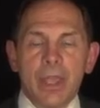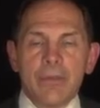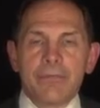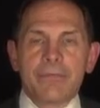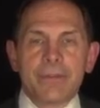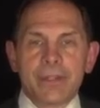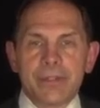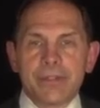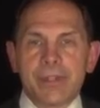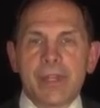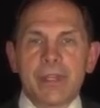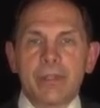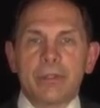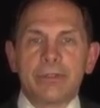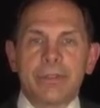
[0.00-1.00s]
every
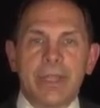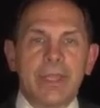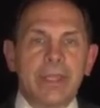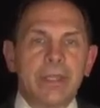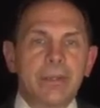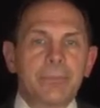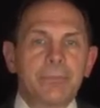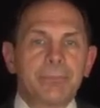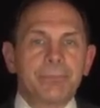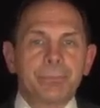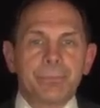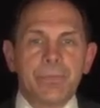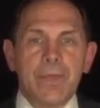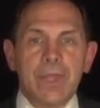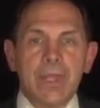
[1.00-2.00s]
single day.
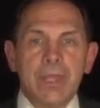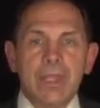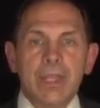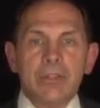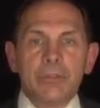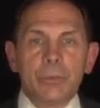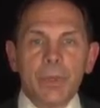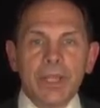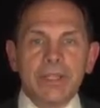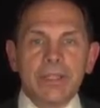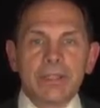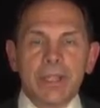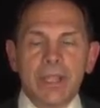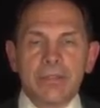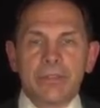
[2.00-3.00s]
It's
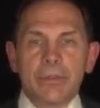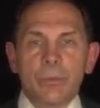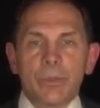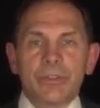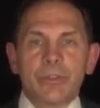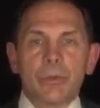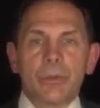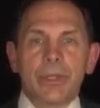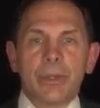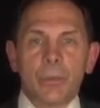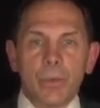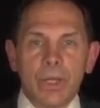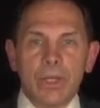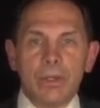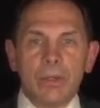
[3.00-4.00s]
recognizing what's
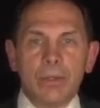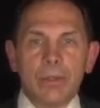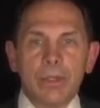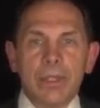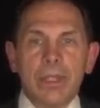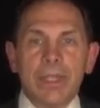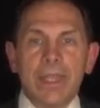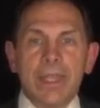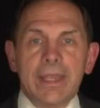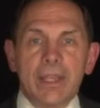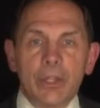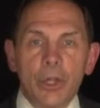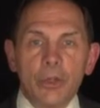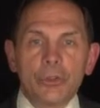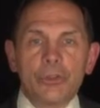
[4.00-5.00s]
going well
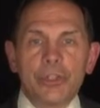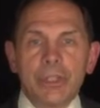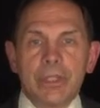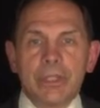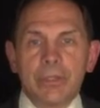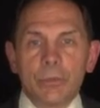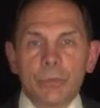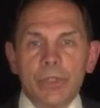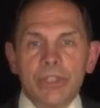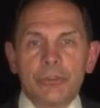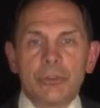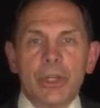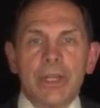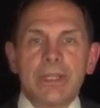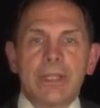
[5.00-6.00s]
and coaching and
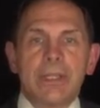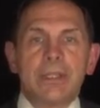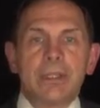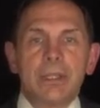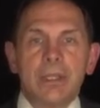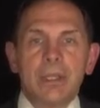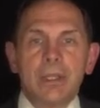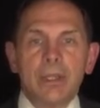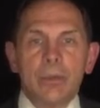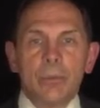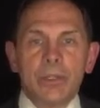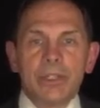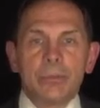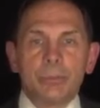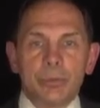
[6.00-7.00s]
retraining
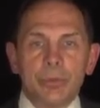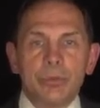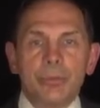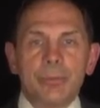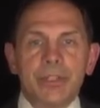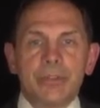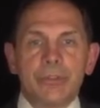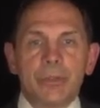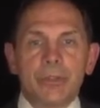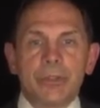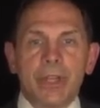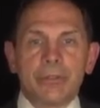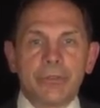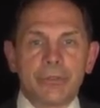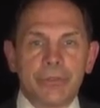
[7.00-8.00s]
when improvements are
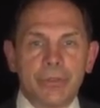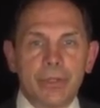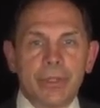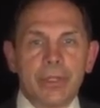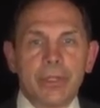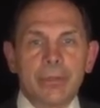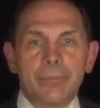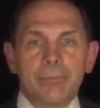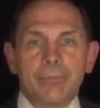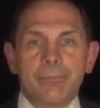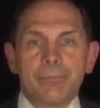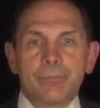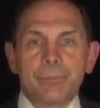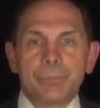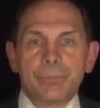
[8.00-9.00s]
necessary.
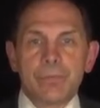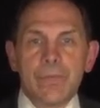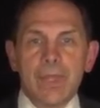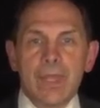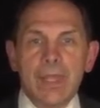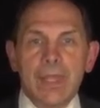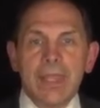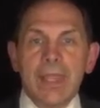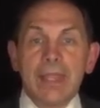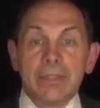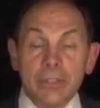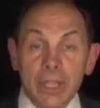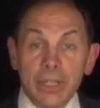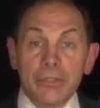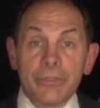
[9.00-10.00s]

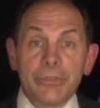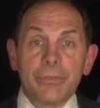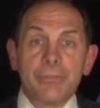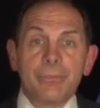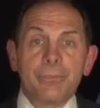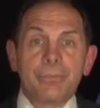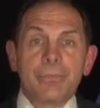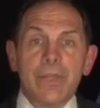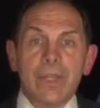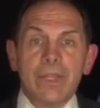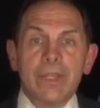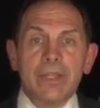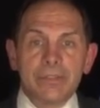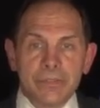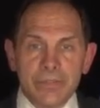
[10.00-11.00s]
And yes,
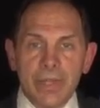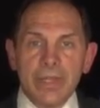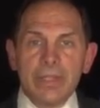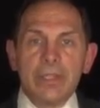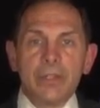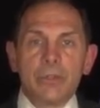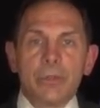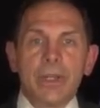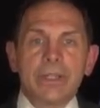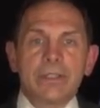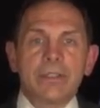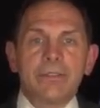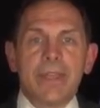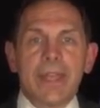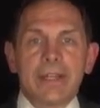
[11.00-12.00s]
it's taking
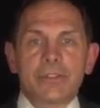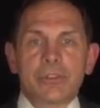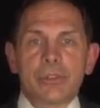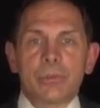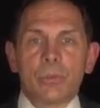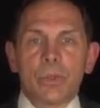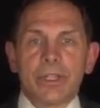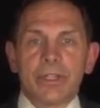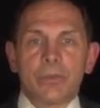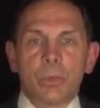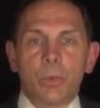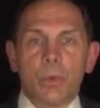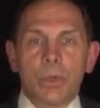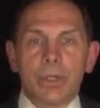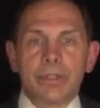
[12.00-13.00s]
corrective action when
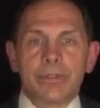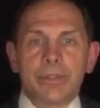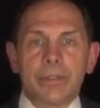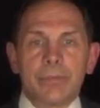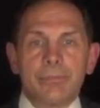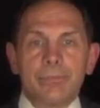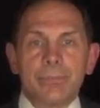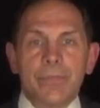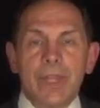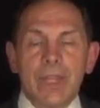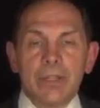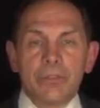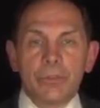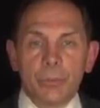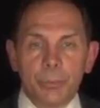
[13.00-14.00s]
it's warranted
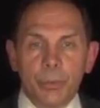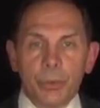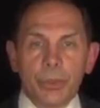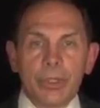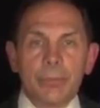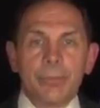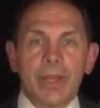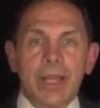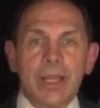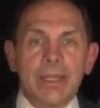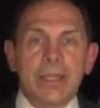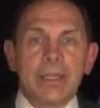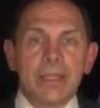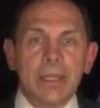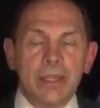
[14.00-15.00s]
and supported
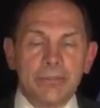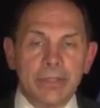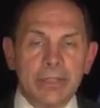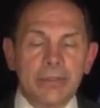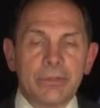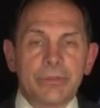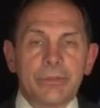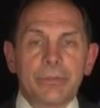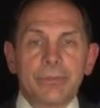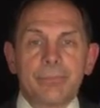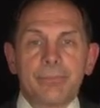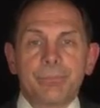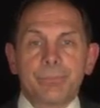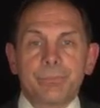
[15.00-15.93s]
by evidence.